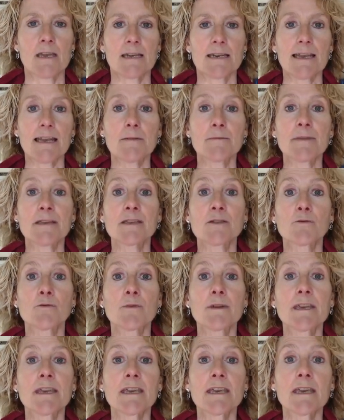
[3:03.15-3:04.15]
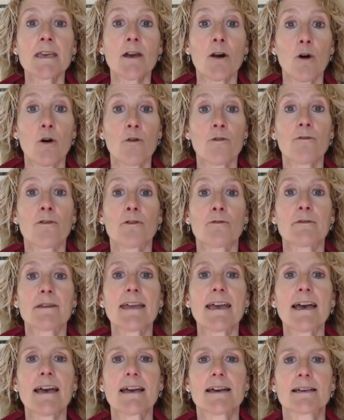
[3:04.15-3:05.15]
That means we
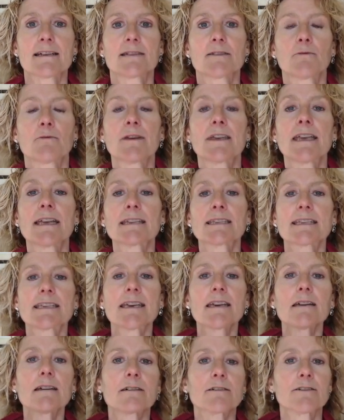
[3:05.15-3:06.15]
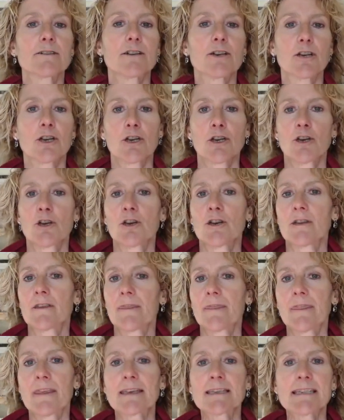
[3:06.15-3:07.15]
overreact, we get scared,
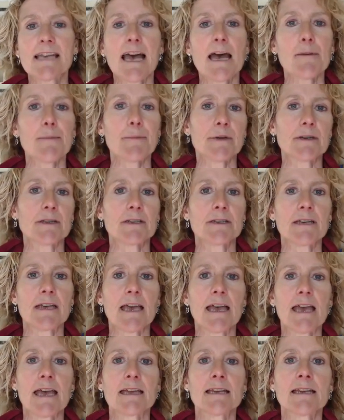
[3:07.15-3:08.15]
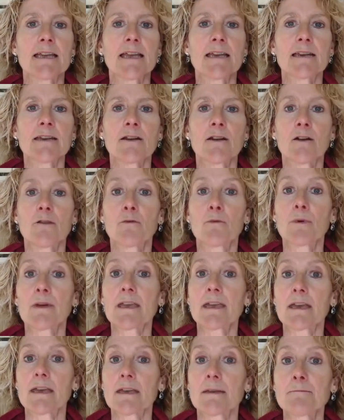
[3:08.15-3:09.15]
things happen, and then
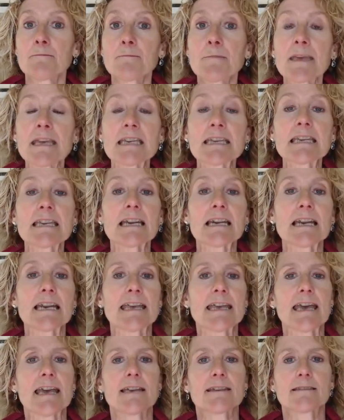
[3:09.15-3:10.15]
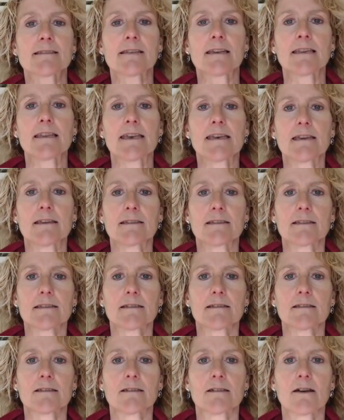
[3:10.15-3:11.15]
we immediately escalate
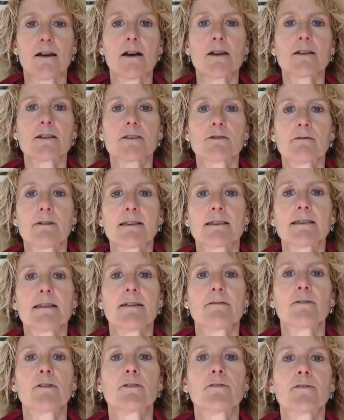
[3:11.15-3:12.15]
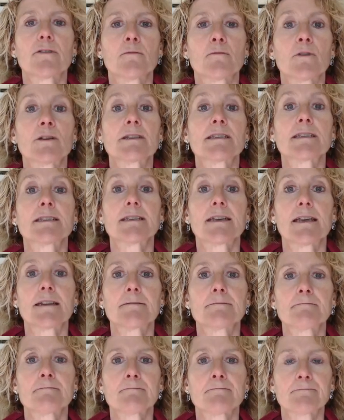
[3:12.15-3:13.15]
our stress level from 1 to
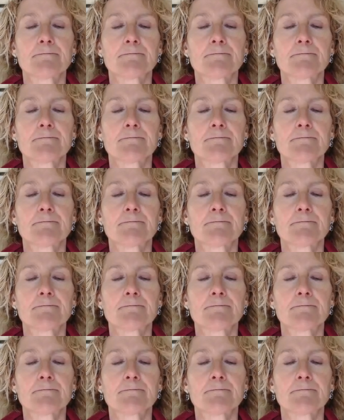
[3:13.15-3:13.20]
10.